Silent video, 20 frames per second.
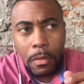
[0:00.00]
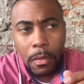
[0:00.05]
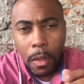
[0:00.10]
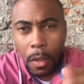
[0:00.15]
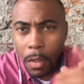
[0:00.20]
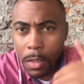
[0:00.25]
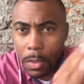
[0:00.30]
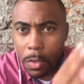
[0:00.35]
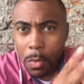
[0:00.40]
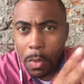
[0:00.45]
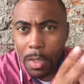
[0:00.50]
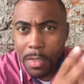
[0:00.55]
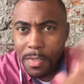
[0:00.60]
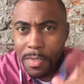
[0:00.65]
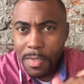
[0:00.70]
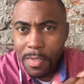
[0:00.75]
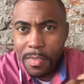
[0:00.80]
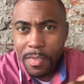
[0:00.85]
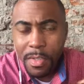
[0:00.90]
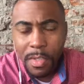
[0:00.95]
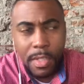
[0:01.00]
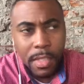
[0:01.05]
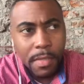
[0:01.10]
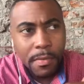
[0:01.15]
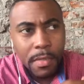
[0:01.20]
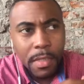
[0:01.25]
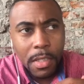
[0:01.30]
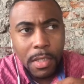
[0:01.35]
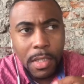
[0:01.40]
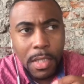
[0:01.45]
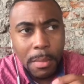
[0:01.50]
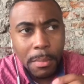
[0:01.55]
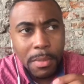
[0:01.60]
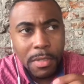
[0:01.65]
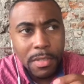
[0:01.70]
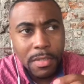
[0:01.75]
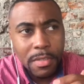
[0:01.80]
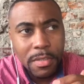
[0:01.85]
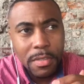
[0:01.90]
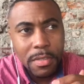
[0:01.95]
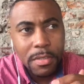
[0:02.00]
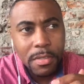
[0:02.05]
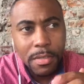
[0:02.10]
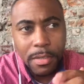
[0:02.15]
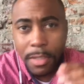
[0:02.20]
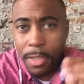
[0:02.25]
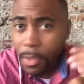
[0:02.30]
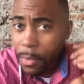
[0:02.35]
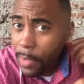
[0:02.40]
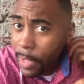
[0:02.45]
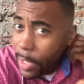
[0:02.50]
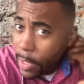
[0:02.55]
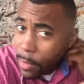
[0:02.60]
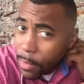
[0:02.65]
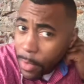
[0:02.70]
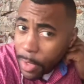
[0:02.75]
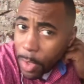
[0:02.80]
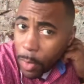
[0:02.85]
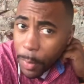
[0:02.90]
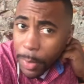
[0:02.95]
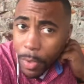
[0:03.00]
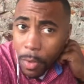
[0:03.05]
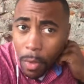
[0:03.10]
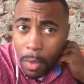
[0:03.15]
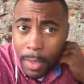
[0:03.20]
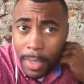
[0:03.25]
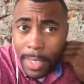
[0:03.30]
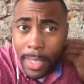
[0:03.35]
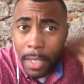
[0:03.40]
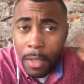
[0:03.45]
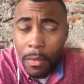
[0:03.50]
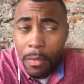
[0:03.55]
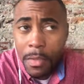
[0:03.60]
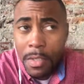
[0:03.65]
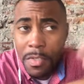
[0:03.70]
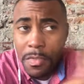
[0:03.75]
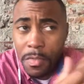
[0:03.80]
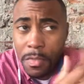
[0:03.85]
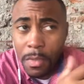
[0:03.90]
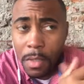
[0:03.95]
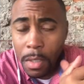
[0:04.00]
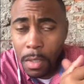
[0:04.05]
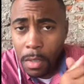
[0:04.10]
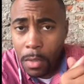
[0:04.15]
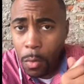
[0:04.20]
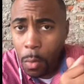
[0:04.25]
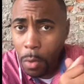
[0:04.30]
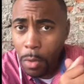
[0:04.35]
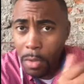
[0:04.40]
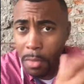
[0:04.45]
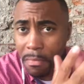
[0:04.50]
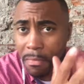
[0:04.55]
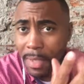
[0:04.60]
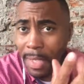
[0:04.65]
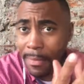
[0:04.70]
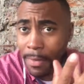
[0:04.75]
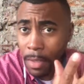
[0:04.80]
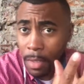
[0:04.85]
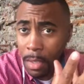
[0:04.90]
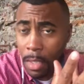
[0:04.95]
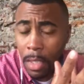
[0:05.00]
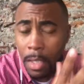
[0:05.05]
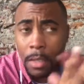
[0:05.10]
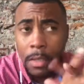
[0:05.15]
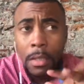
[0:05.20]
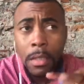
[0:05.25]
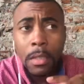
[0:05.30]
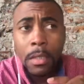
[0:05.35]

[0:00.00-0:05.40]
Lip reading: all across the city of Columbus, and here we are now. It's 4:45 o'clock.